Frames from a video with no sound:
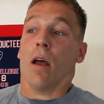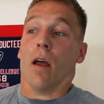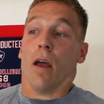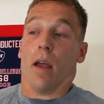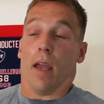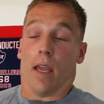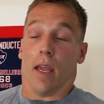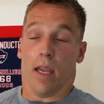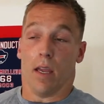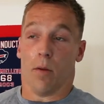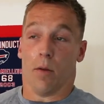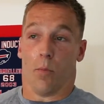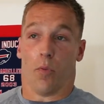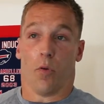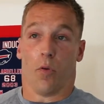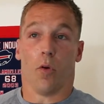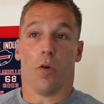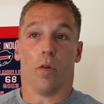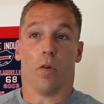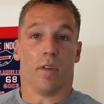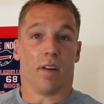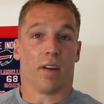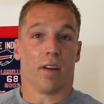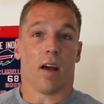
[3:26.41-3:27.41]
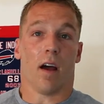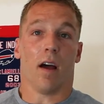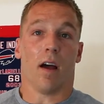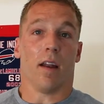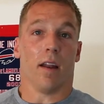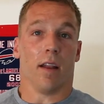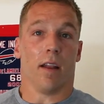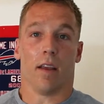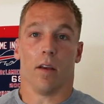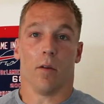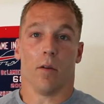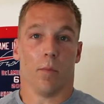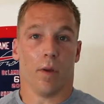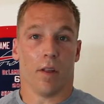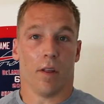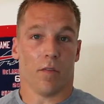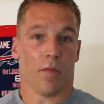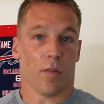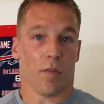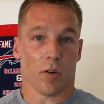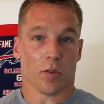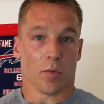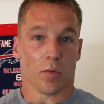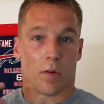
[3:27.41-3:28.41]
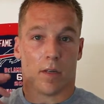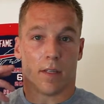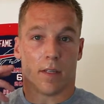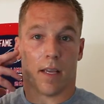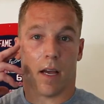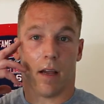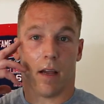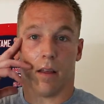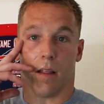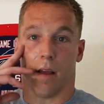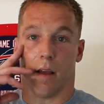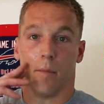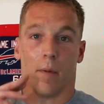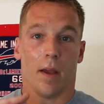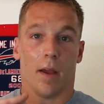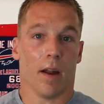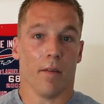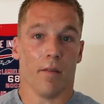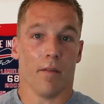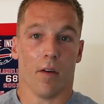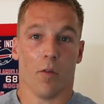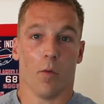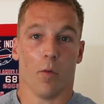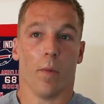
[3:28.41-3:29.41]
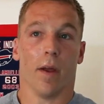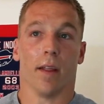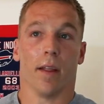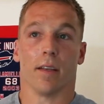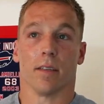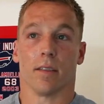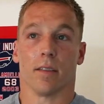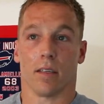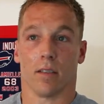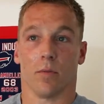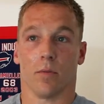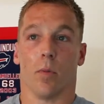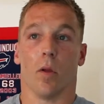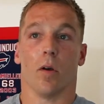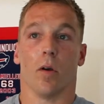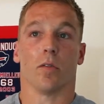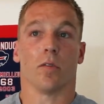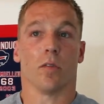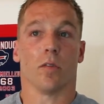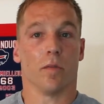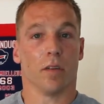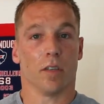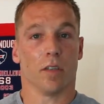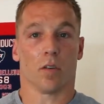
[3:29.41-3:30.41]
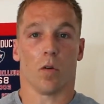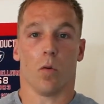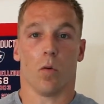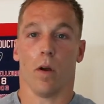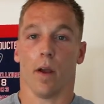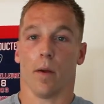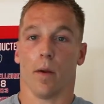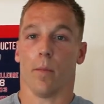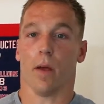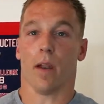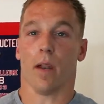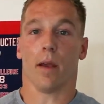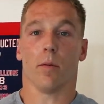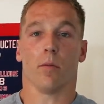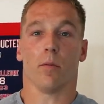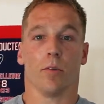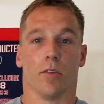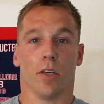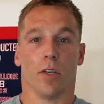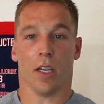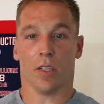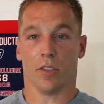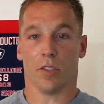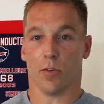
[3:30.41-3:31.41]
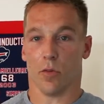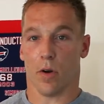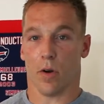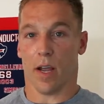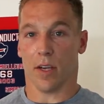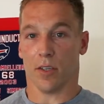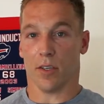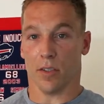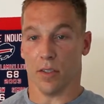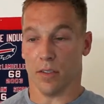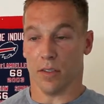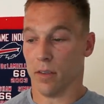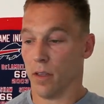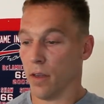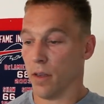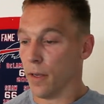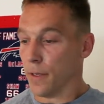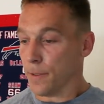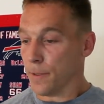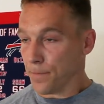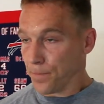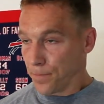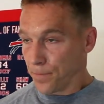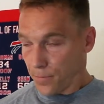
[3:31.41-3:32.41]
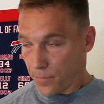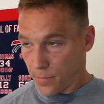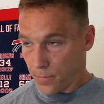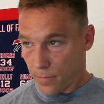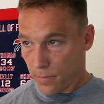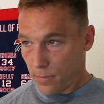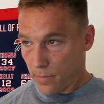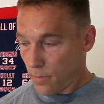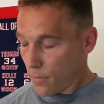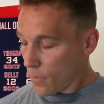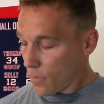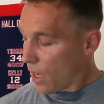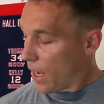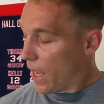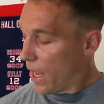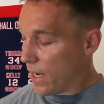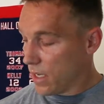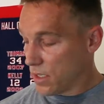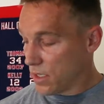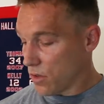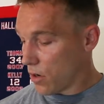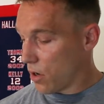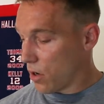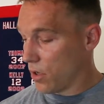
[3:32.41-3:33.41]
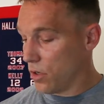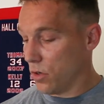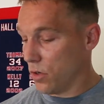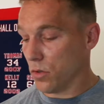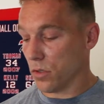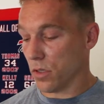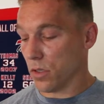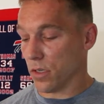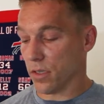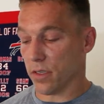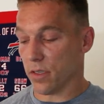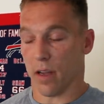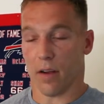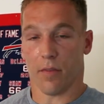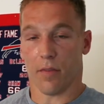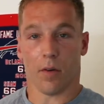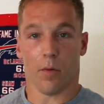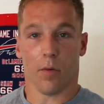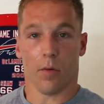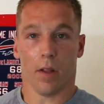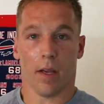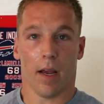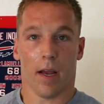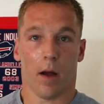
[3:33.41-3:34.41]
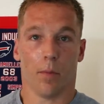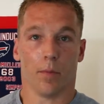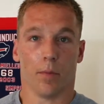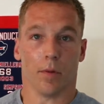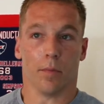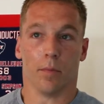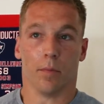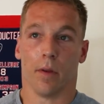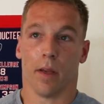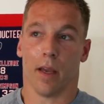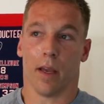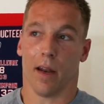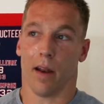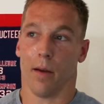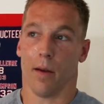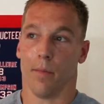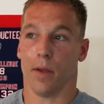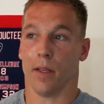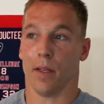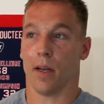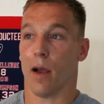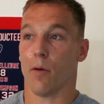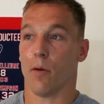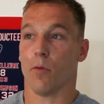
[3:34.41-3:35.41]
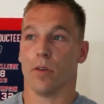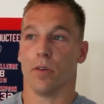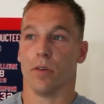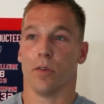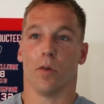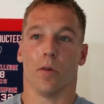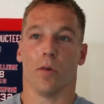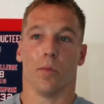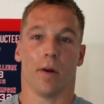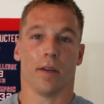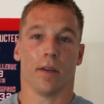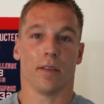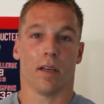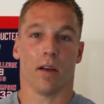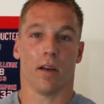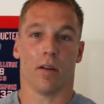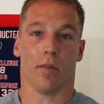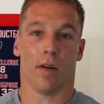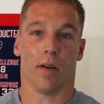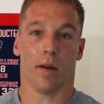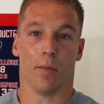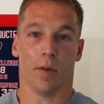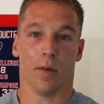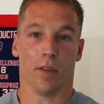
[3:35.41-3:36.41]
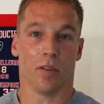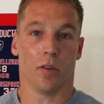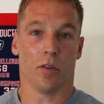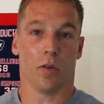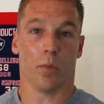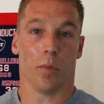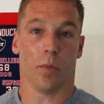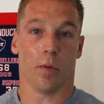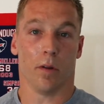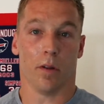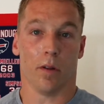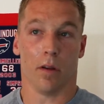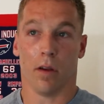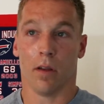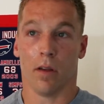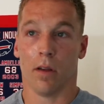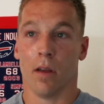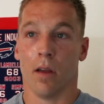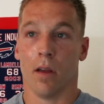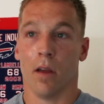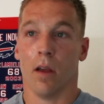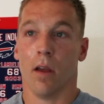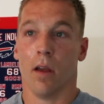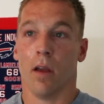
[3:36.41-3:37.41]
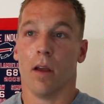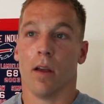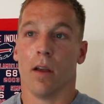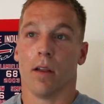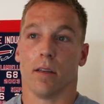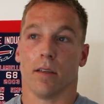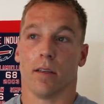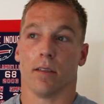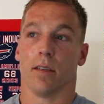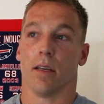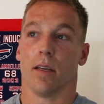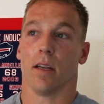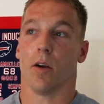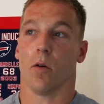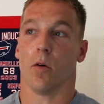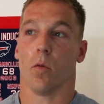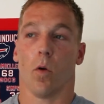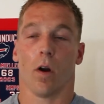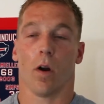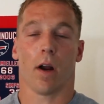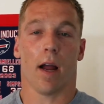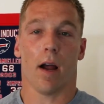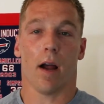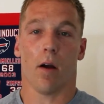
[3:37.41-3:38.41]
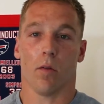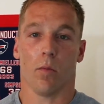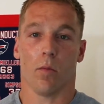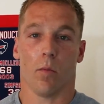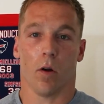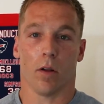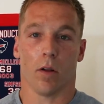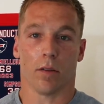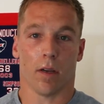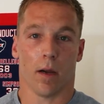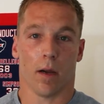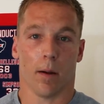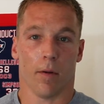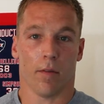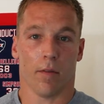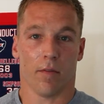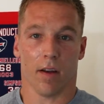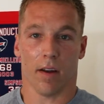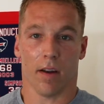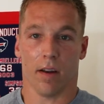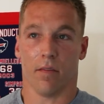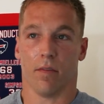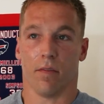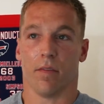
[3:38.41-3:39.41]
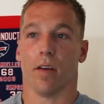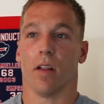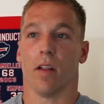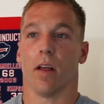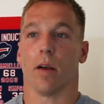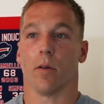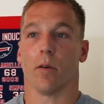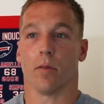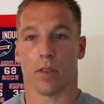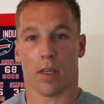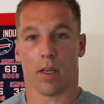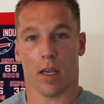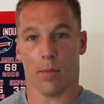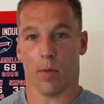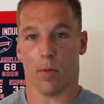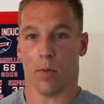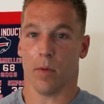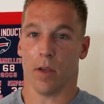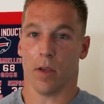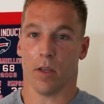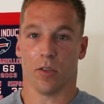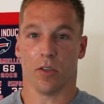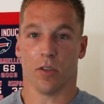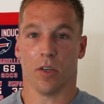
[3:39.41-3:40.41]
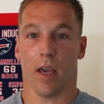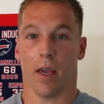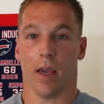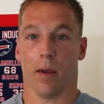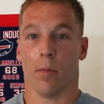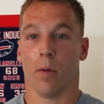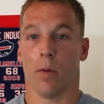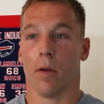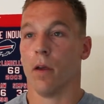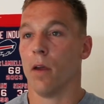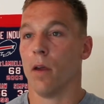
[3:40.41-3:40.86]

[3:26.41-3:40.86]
he improved a ton, and he'll be the first one to tell you, like, man, I've never been this explosive, this quick, been able to change direction. And he started using this stuff, and it really helped him. And I mean, I wouldn't do it myself. I'd be stupid to sit here and work out with him all the time if I didn't feel like it was keeping me in shape.